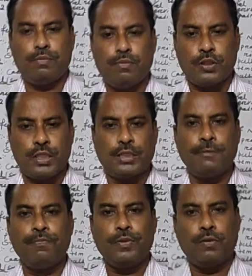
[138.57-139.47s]
process
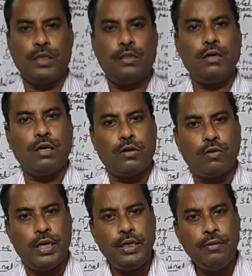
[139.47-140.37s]
known as the
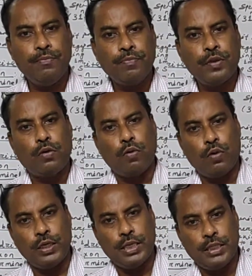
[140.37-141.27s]
control and
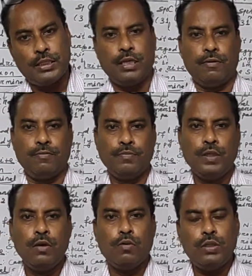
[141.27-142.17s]
coordination.
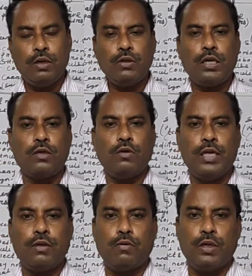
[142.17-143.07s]
Without control
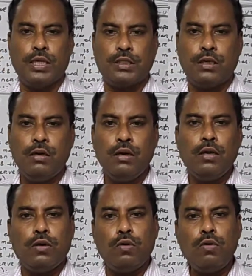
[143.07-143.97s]
and coordination,
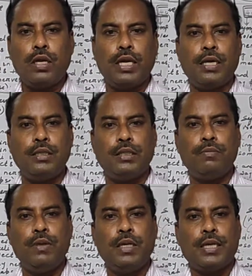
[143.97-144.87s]
no
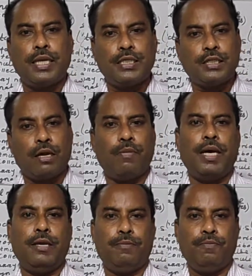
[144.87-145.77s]
organism can
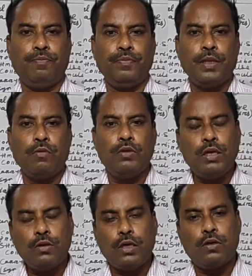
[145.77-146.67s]
survive.
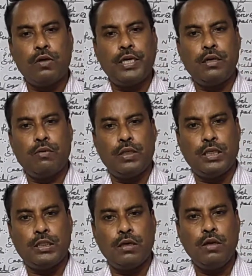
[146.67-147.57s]
Without control and
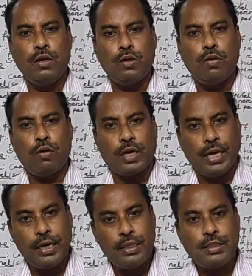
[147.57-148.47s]
coordination, no
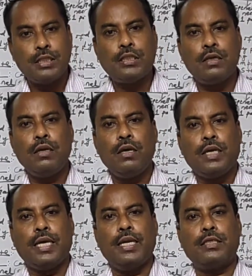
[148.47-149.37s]
organization
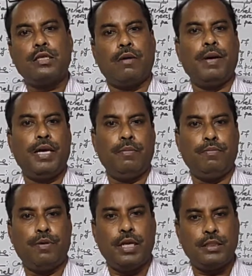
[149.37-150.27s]
can
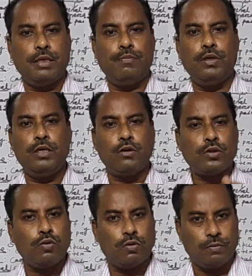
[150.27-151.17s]
survive. For example, your
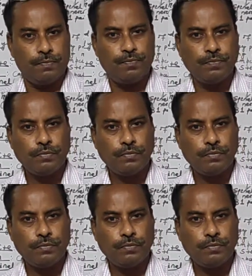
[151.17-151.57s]
school.